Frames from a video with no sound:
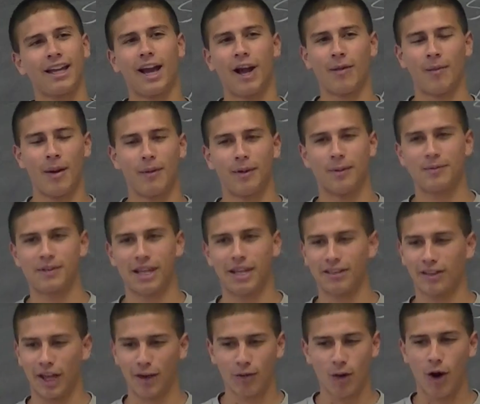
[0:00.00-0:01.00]
I remember him saying,
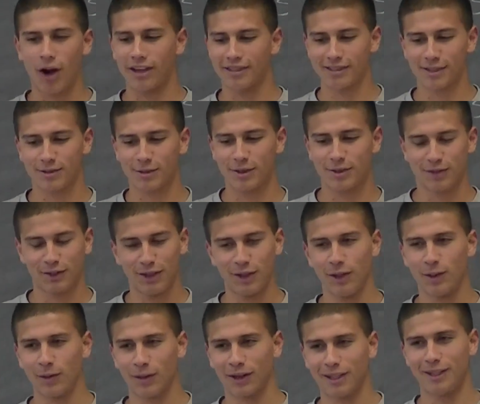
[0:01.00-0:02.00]
like, Ross, this one's for
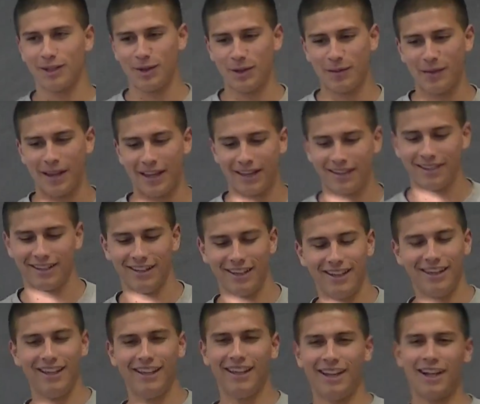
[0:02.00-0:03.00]
you. We're going to do it, man.
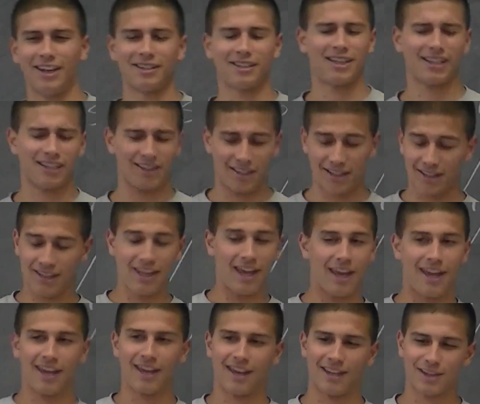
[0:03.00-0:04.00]
And I was like,
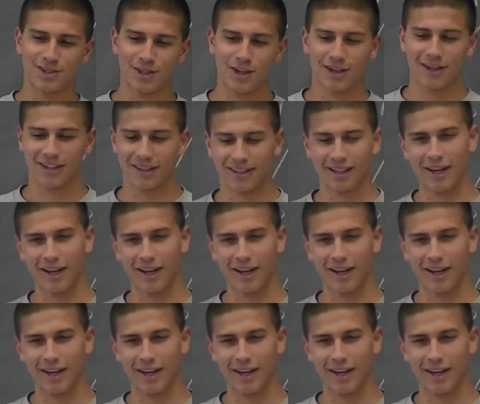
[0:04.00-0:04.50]
yeah, sure.